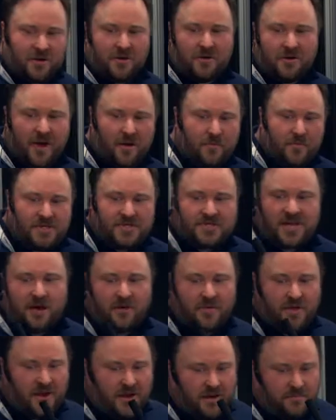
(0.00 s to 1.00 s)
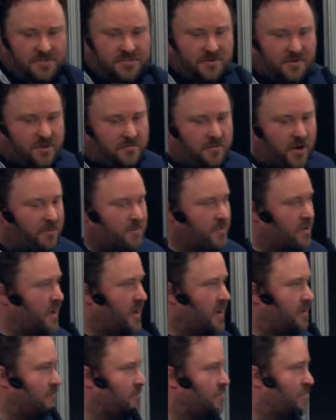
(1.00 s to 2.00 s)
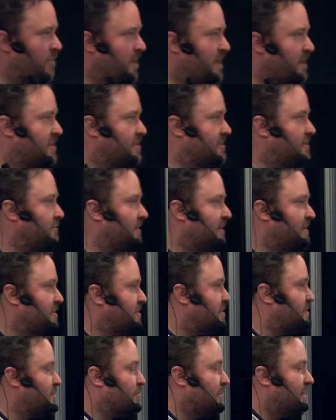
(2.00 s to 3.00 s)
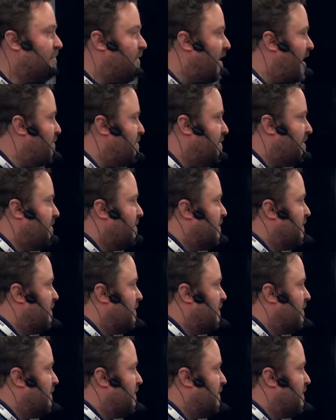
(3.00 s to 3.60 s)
you how we scale that up. So at the moment, I'm running simply just 3 web